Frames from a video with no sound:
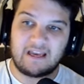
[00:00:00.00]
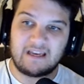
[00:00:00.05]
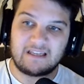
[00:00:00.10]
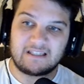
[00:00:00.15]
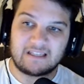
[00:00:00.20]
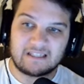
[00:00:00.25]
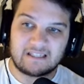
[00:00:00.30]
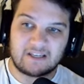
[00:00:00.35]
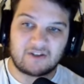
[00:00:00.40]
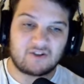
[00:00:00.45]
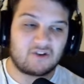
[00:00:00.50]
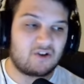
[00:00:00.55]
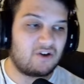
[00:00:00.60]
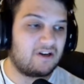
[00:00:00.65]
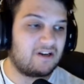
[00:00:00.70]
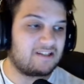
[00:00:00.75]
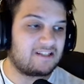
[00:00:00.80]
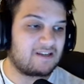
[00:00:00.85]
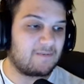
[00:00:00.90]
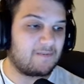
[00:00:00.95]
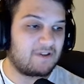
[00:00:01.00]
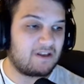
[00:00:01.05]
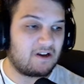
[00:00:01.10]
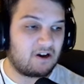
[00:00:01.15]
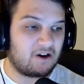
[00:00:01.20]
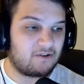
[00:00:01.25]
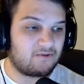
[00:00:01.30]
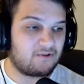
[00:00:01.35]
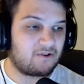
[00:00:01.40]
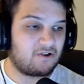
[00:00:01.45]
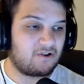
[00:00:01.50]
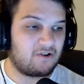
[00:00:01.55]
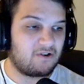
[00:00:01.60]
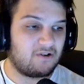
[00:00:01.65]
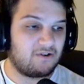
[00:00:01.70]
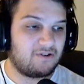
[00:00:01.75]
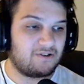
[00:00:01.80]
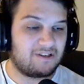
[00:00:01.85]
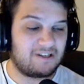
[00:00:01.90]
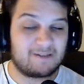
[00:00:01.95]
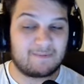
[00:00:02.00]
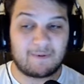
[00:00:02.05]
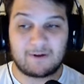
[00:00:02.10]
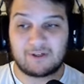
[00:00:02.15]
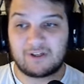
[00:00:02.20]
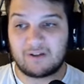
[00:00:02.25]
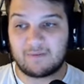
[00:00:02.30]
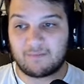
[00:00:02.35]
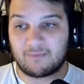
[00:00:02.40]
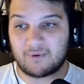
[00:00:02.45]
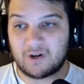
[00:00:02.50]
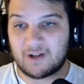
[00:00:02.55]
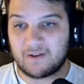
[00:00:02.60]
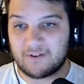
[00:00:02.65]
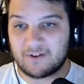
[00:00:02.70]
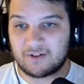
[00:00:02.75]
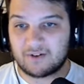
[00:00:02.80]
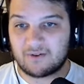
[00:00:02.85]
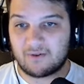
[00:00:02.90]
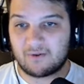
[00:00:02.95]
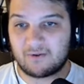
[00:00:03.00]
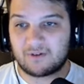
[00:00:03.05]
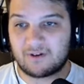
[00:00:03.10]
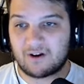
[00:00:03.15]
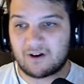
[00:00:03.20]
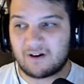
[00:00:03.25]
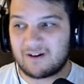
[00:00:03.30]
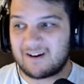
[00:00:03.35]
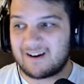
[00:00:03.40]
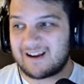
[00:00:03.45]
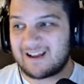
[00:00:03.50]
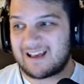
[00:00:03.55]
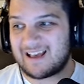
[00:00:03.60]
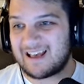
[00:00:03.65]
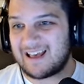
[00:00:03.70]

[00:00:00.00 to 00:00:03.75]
Is this as good as some of the other cards, especially the previous gold card?